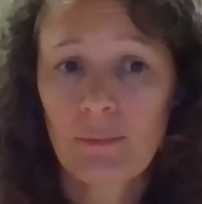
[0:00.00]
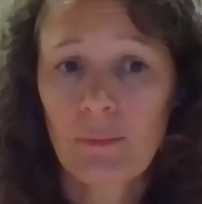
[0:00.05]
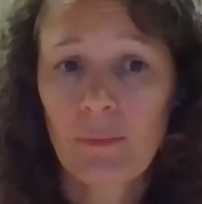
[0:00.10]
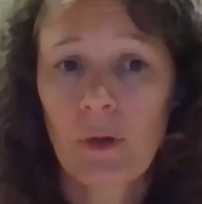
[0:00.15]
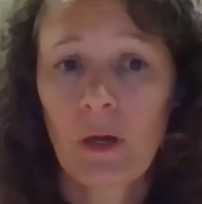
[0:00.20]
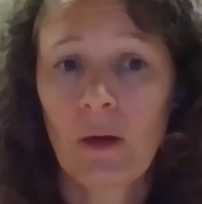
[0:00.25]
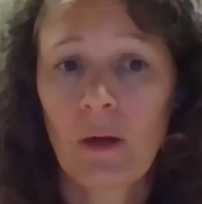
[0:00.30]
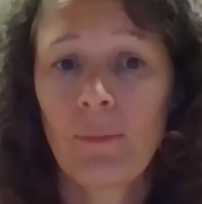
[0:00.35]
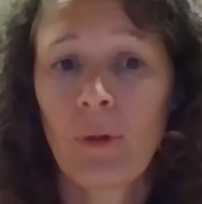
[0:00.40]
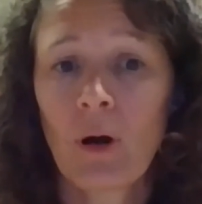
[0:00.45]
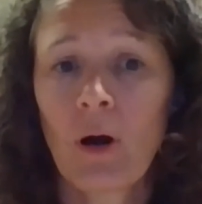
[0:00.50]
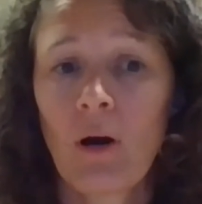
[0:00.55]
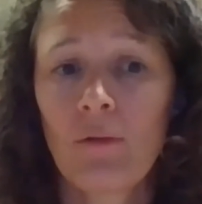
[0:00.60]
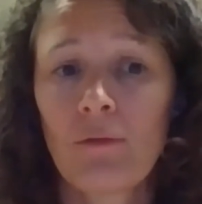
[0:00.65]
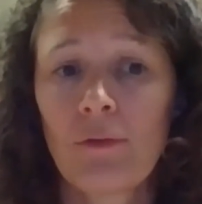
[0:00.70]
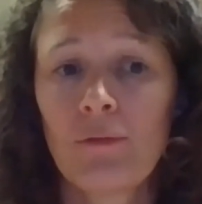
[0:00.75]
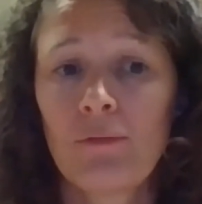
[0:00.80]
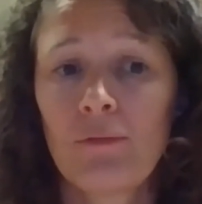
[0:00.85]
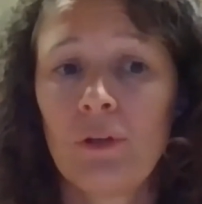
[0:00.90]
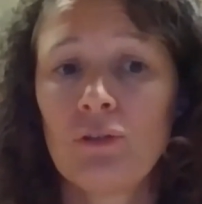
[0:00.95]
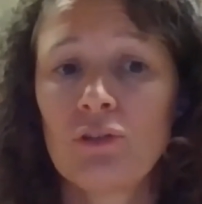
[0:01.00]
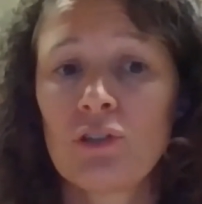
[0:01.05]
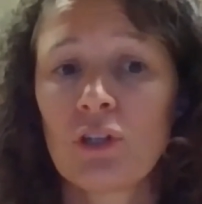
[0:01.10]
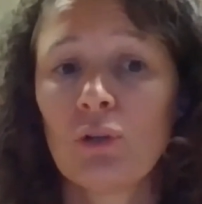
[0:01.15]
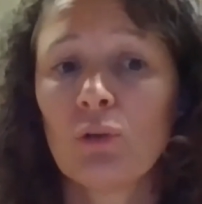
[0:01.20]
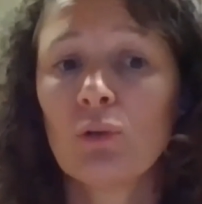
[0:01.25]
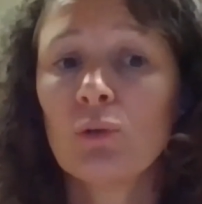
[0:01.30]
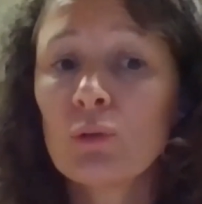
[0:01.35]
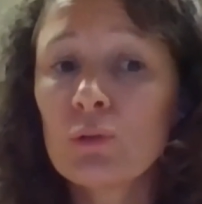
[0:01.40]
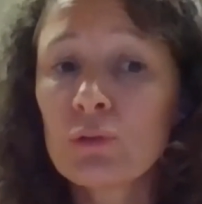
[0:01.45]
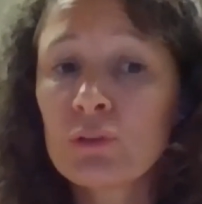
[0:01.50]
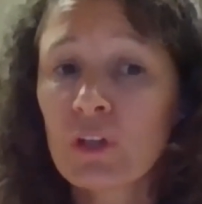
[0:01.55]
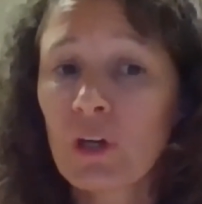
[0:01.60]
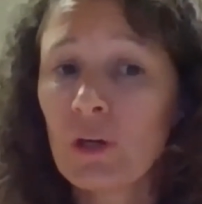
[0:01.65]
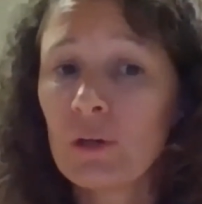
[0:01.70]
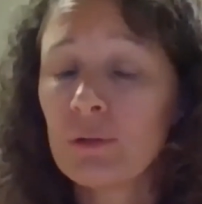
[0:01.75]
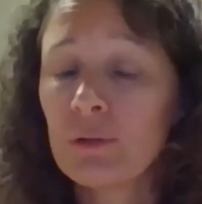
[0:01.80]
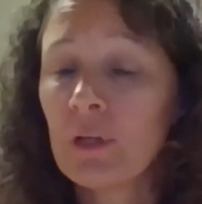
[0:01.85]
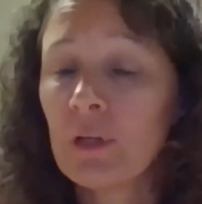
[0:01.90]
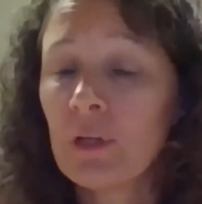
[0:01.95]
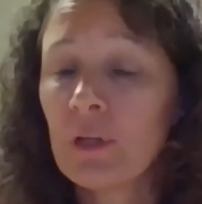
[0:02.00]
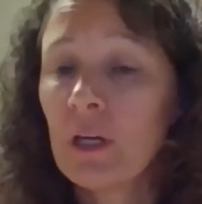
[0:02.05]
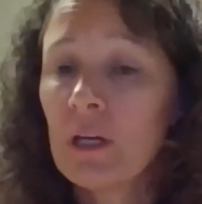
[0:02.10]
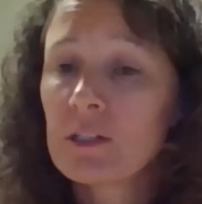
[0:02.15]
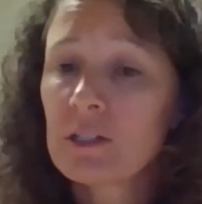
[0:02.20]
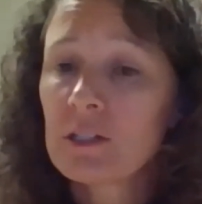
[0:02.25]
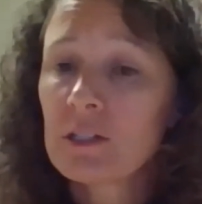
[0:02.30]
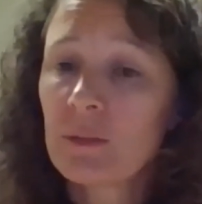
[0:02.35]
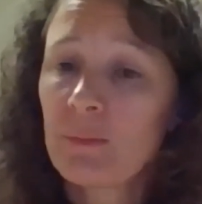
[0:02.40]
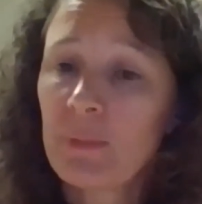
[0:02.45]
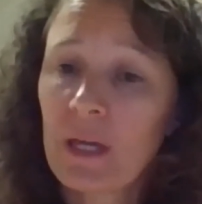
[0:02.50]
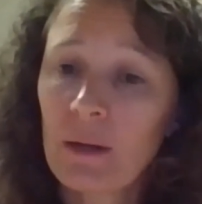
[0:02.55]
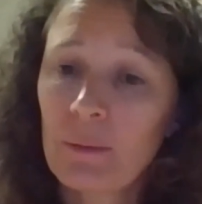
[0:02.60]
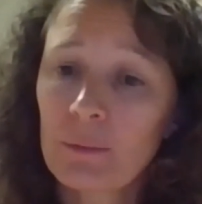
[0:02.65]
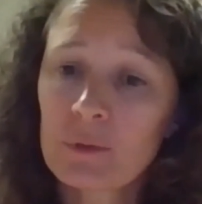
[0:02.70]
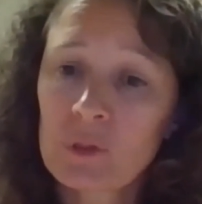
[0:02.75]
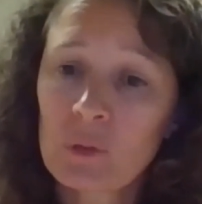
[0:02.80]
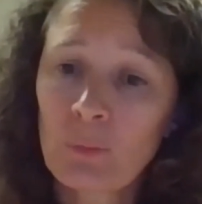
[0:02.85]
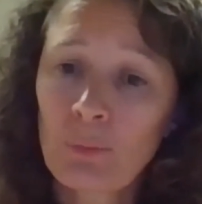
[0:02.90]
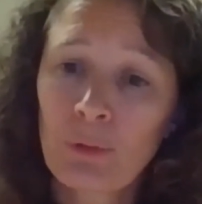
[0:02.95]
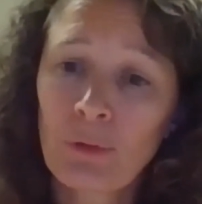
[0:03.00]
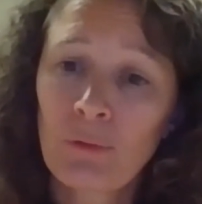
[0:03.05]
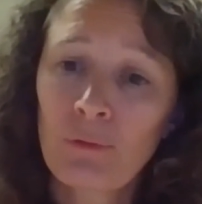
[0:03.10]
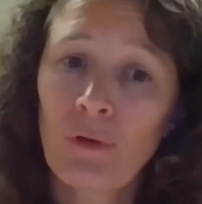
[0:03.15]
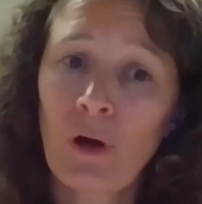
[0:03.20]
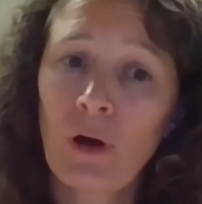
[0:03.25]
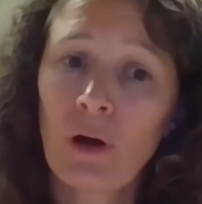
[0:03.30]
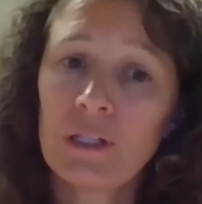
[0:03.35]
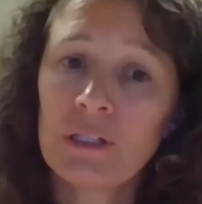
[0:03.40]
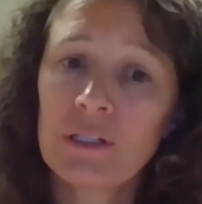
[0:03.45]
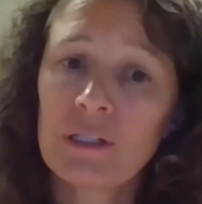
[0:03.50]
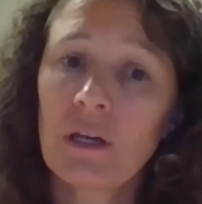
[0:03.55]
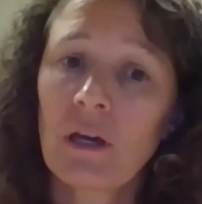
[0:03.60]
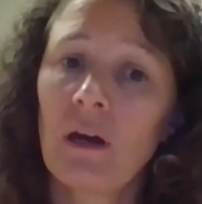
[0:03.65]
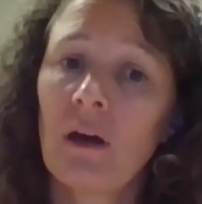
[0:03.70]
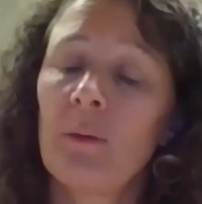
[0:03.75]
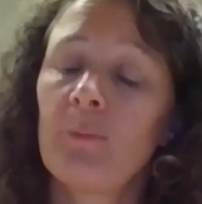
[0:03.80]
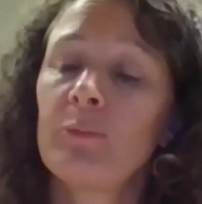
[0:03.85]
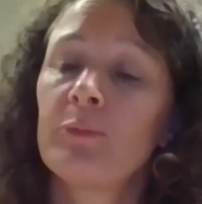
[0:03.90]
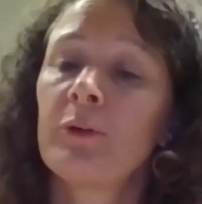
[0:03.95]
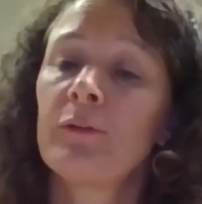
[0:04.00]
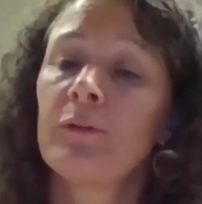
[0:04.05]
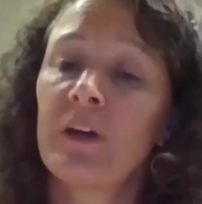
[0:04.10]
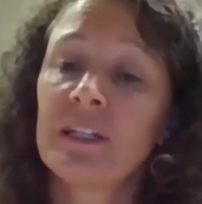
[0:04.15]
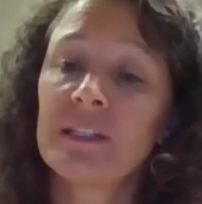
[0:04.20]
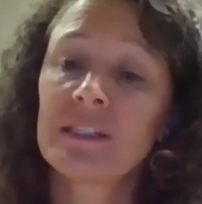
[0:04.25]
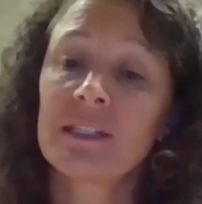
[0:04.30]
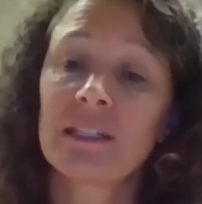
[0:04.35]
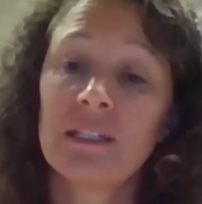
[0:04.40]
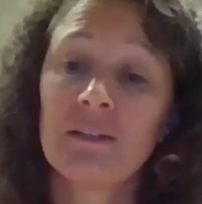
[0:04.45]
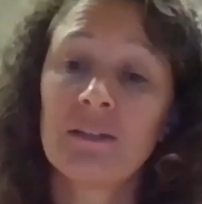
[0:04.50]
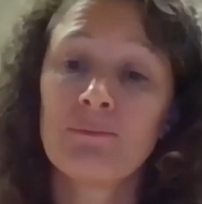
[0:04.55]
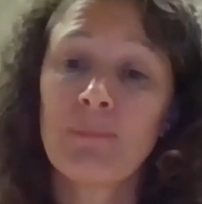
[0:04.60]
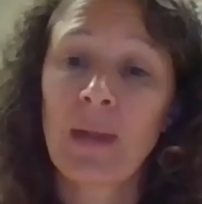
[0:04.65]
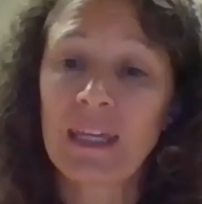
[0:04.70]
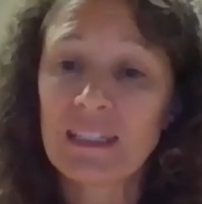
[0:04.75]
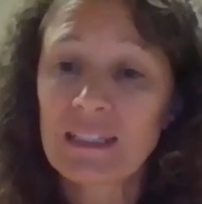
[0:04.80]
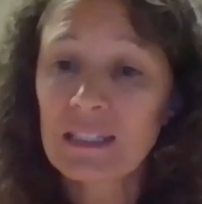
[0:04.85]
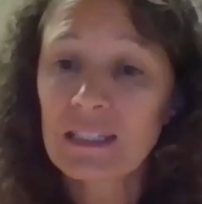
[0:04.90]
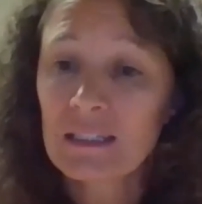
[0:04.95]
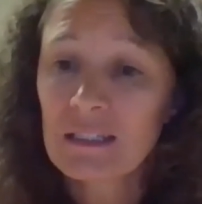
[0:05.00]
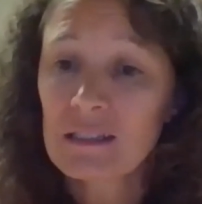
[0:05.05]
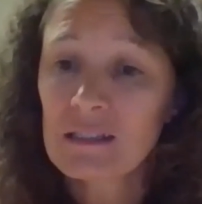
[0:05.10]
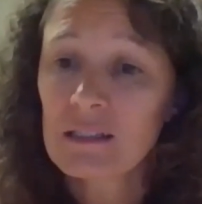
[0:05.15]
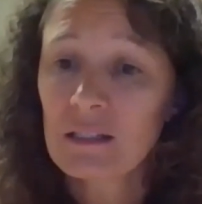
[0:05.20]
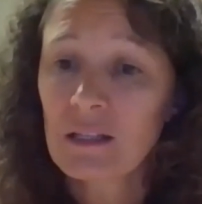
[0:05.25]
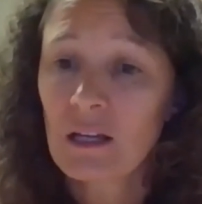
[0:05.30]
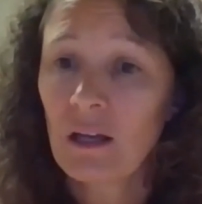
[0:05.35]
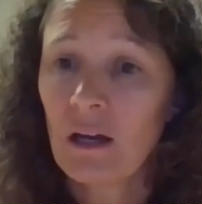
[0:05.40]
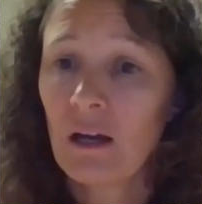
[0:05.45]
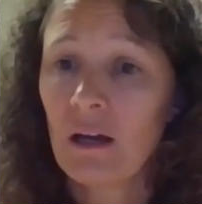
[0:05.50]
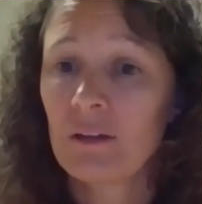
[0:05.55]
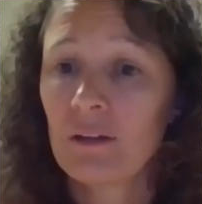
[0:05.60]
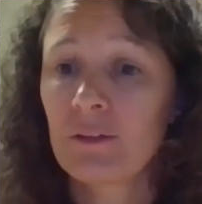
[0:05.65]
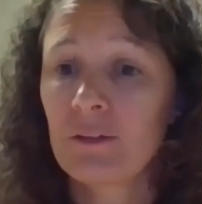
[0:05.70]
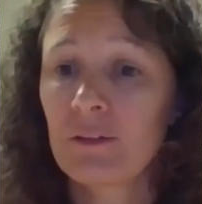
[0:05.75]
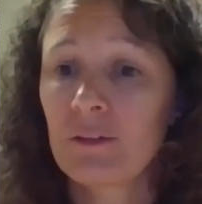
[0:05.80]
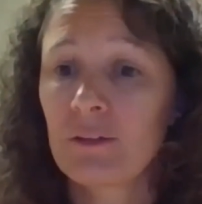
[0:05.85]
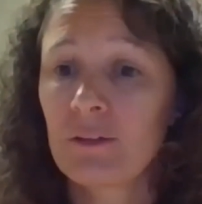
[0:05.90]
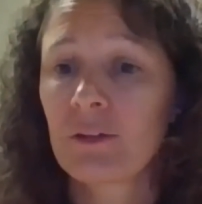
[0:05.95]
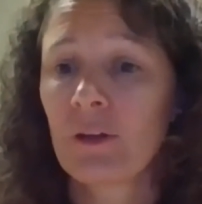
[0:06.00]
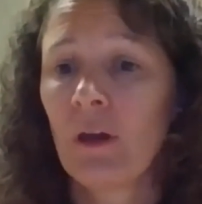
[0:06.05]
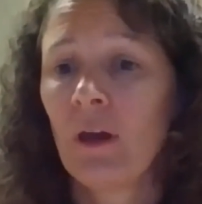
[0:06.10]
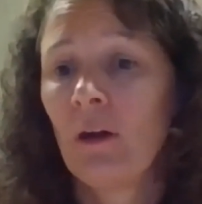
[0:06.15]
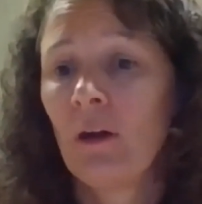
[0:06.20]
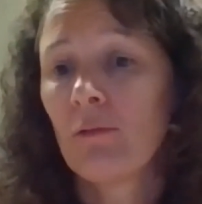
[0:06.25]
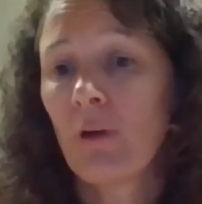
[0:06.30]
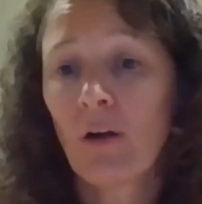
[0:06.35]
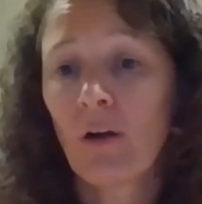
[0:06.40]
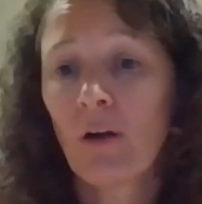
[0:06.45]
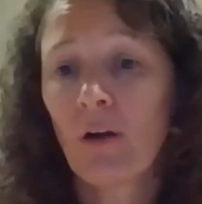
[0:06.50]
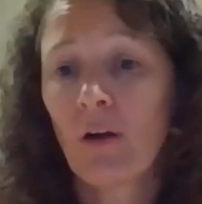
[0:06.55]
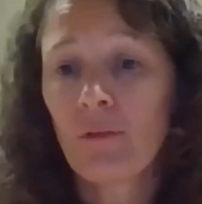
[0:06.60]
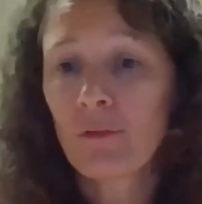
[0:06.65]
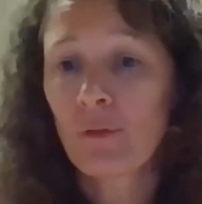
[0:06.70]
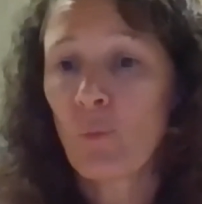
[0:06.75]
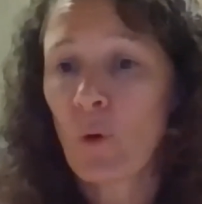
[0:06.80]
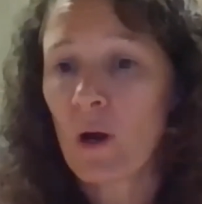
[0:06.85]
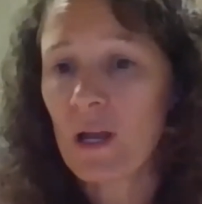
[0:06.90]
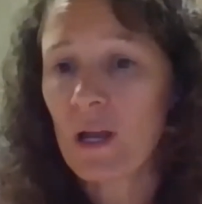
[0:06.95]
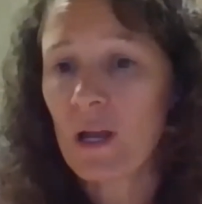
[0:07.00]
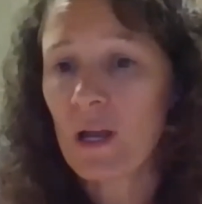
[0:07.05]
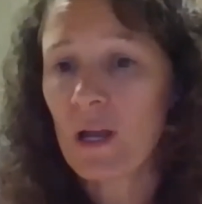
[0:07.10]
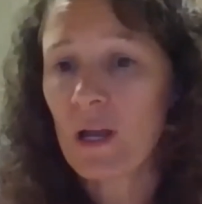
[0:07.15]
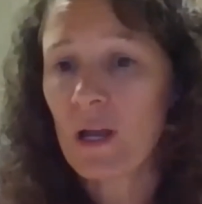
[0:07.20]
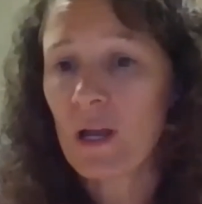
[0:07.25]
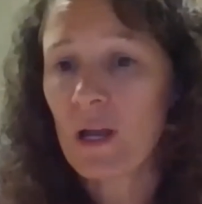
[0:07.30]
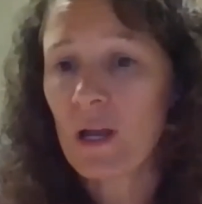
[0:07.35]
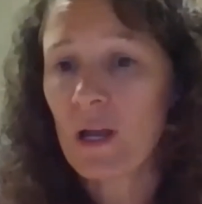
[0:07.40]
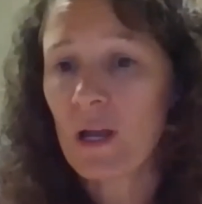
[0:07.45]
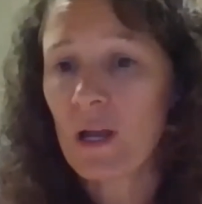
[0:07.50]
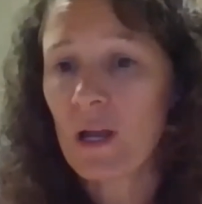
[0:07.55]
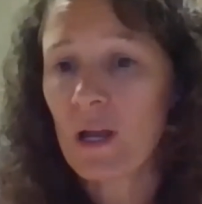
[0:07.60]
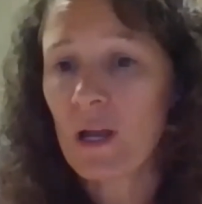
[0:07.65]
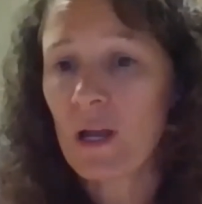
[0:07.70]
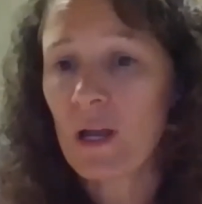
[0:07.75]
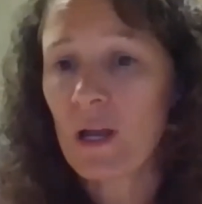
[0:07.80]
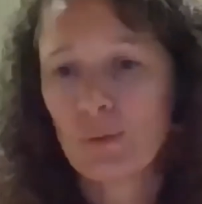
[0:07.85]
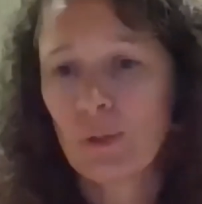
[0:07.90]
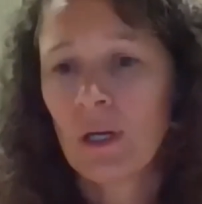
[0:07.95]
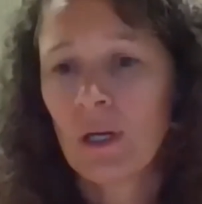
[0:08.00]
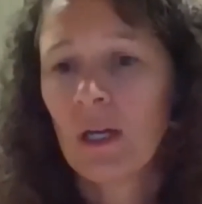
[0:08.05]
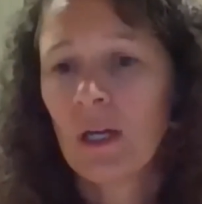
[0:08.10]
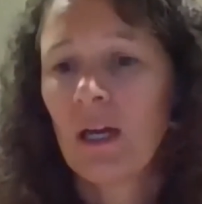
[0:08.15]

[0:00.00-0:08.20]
part of the future. Also, to be able to provide preventative maintenance alerts rather than wait for something to fail,